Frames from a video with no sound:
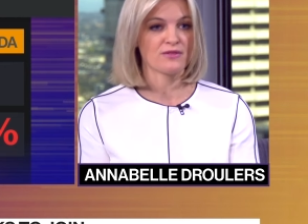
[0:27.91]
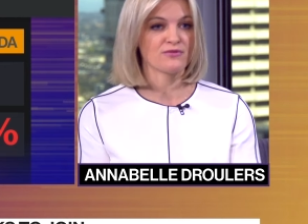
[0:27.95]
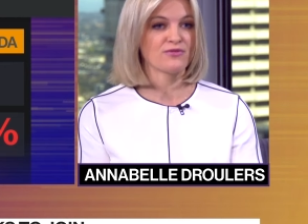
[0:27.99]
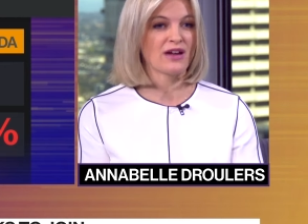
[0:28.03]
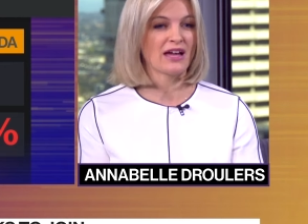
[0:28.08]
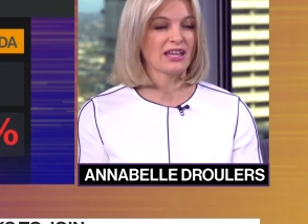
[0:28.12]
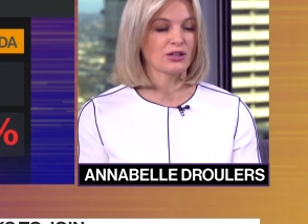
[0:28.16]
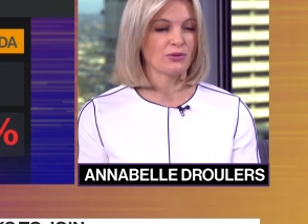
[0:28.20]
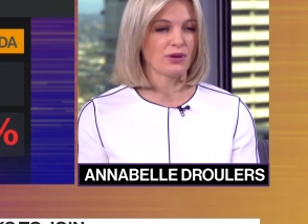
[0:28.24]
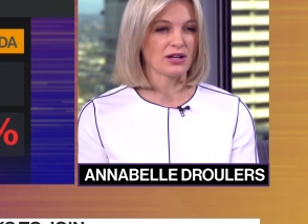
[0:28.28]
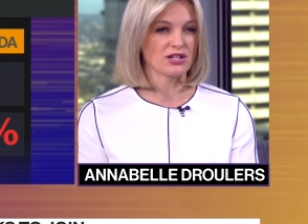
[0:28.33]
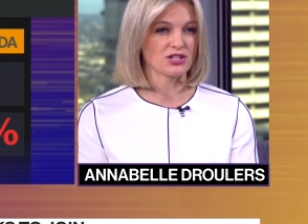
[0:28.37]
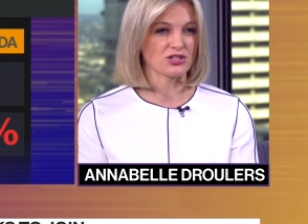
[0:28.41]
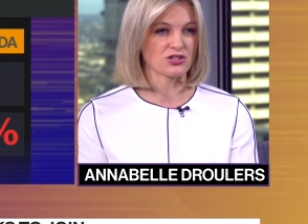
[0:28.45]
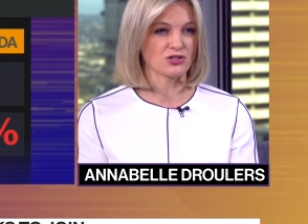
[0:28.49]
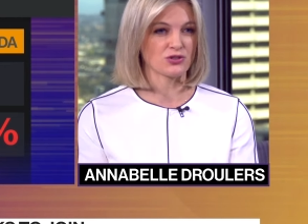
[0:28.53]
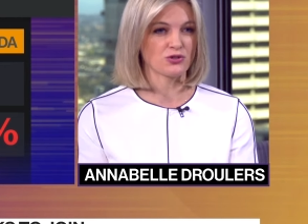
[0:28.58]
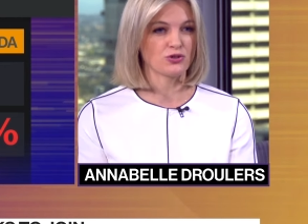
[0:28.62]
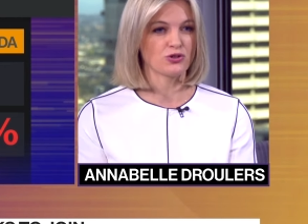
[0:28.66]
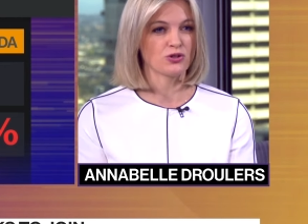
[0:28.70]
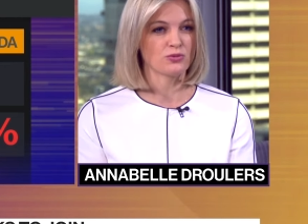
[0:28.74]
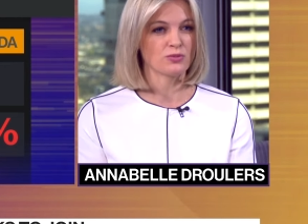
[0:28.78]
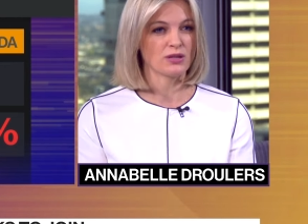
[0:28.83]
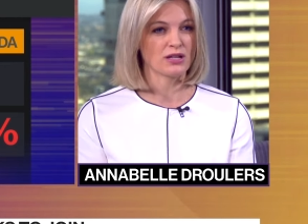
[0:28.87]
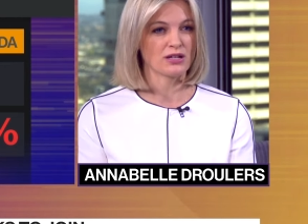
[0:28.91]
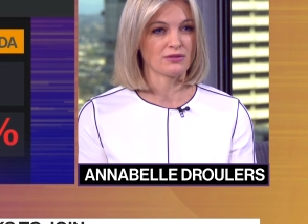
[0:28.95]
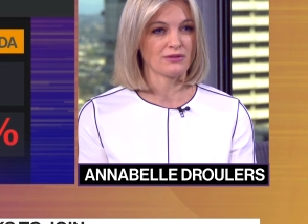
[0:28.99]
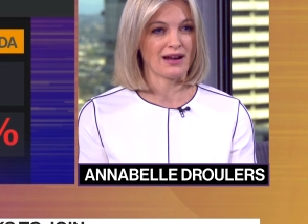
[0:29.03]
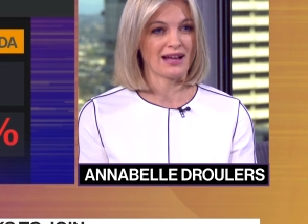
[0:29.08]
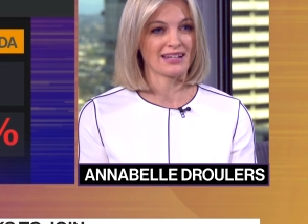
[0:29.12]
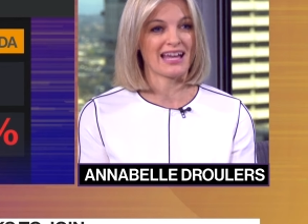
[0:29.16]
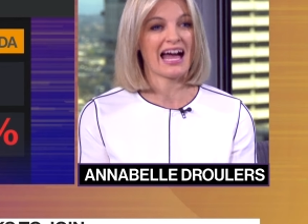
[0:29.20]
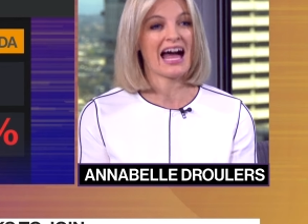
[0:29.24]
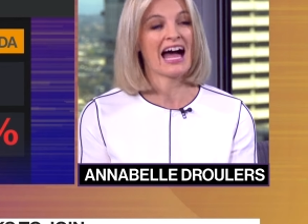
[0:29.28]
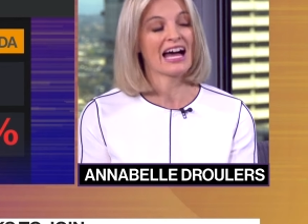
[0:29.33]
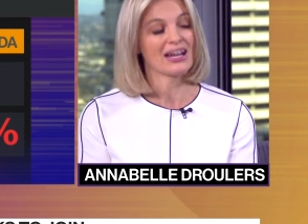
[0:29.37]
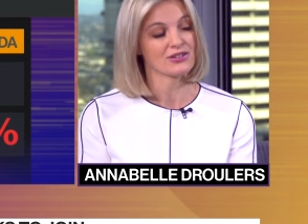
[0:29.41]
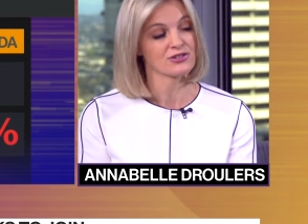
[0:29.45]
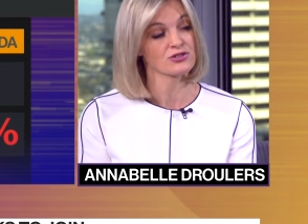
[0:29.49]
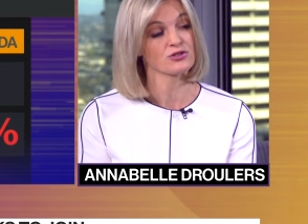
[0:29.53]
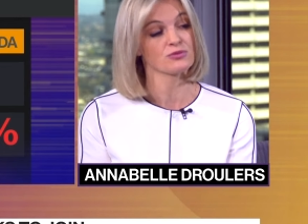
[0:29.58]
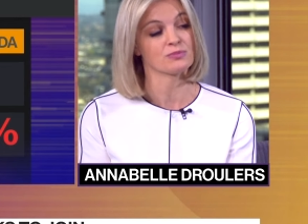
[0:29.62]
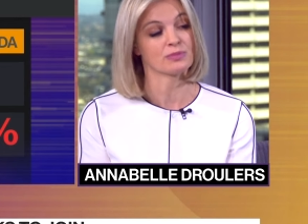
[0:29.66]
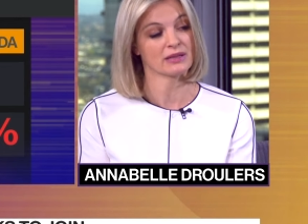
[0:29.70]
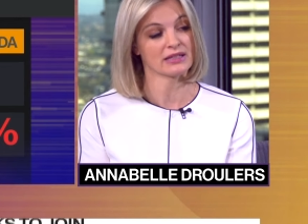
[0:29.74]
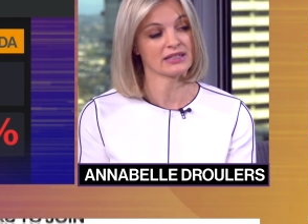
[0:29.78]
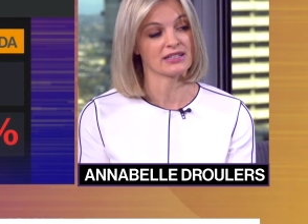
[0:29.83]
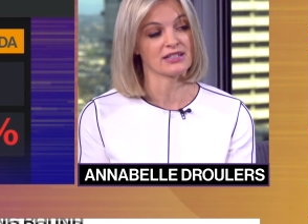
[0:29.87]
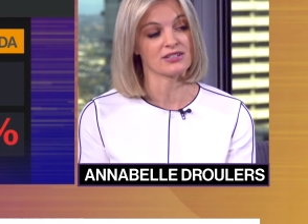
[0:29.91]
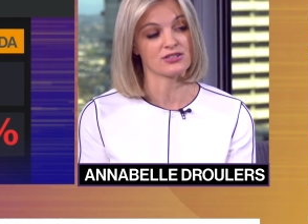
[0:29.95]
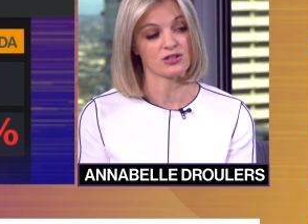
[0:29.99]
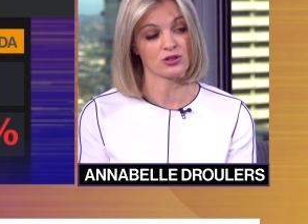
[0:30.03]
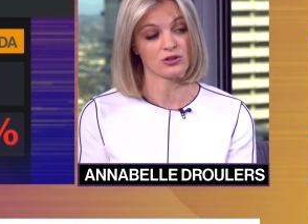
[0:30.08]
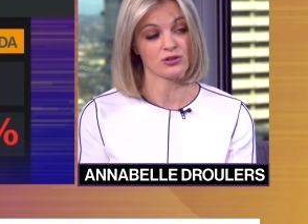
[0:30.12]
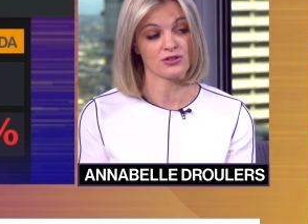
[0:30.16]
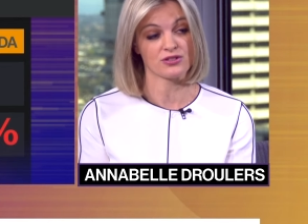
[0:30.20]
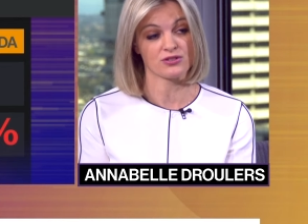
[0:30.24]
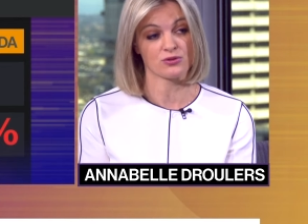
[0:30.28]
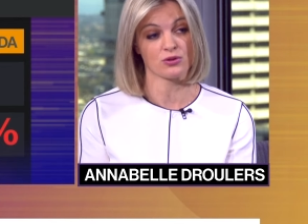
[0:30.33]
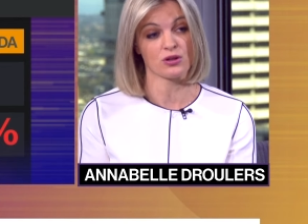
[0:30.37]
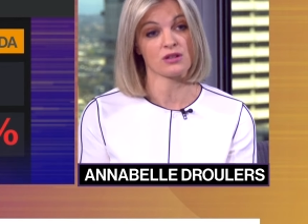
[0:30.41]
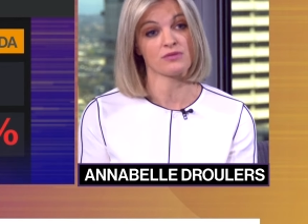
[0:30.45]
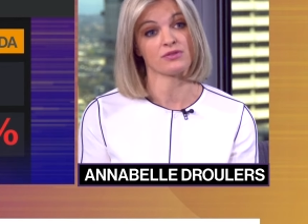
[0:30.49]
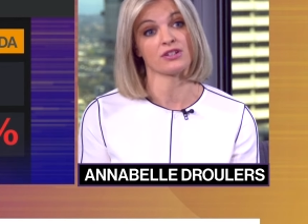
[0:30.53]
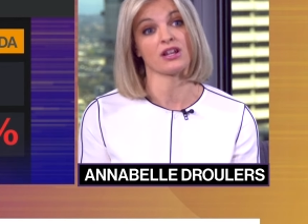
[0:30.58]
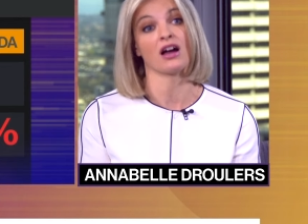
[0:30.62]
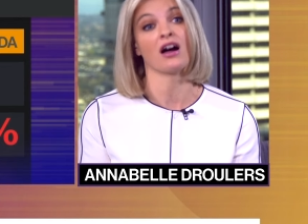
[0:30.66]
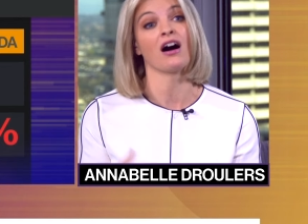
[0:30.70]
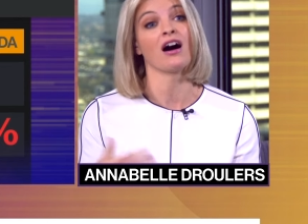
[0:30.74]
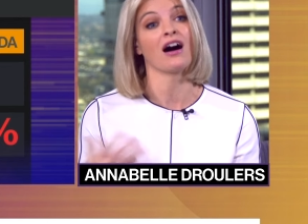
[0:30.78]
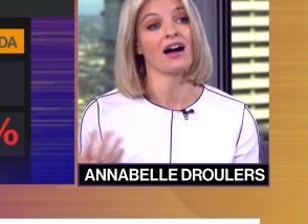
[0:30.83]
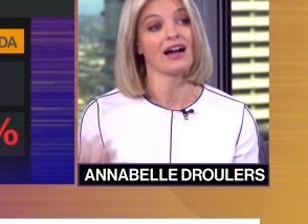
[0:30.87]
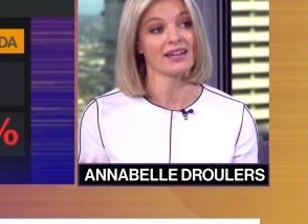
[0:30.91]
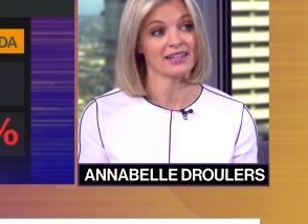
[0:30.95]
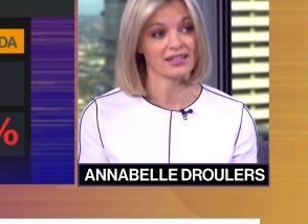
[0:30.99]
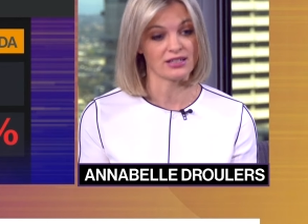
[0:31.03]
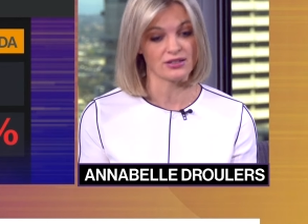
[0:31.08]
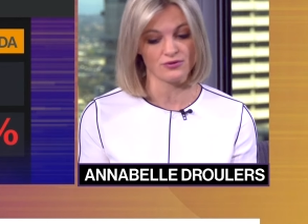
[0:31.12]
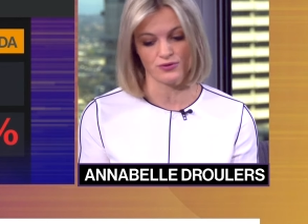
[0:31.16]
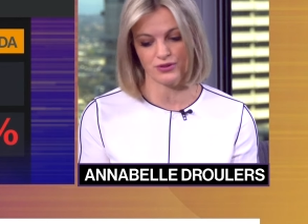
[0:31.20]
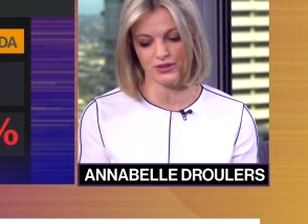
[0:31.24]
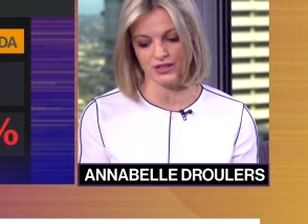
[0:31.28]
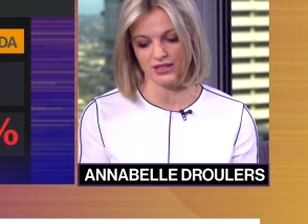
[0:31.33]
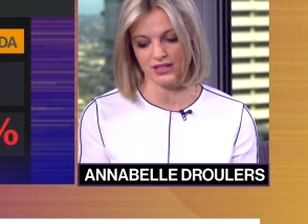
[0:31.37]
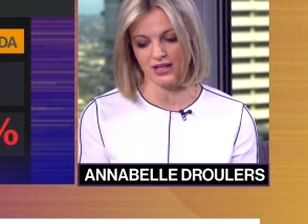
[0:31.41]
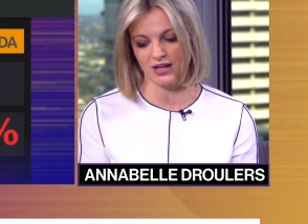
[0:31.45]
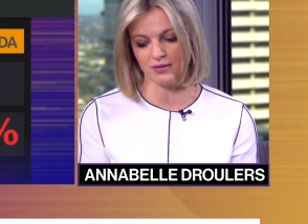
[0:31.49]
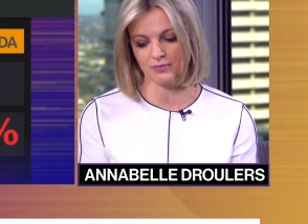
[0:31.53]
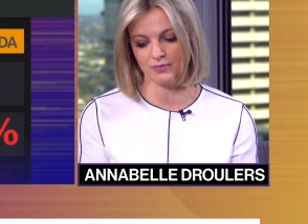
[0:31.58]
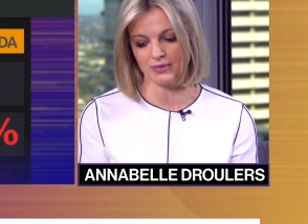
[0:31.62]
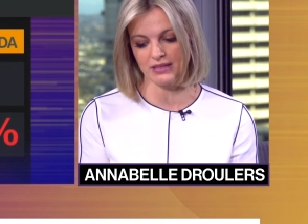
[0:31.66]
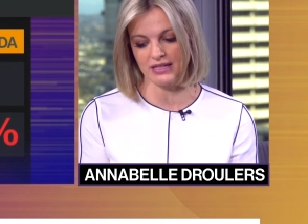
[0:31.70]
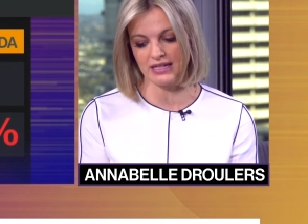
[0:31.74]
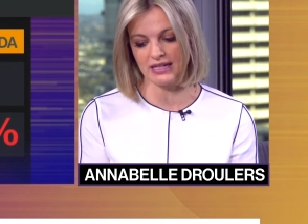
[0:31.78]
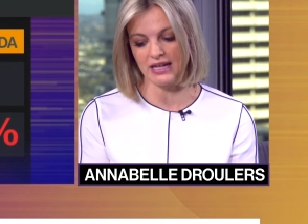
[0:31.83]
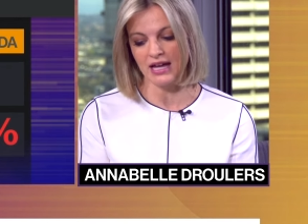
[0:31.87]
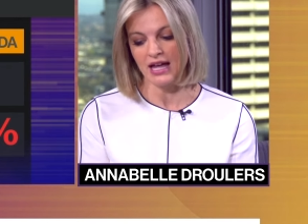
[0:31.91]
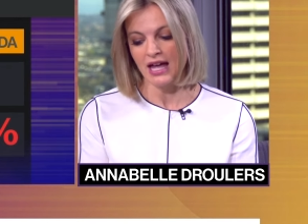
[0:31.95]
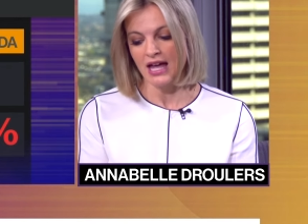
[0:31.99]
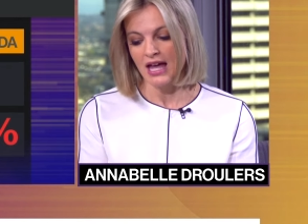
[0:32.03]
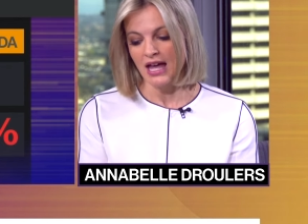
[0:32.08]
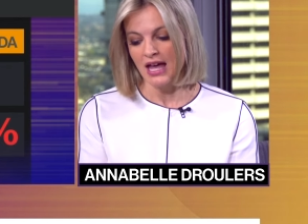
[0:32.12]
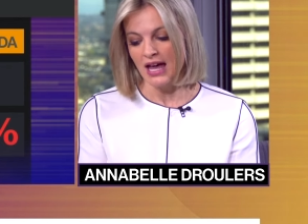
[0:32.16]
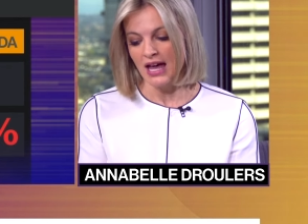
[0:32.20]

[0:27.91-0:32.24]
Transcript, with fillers: The valuation could be around one hundred billion dollars or even higher for the company.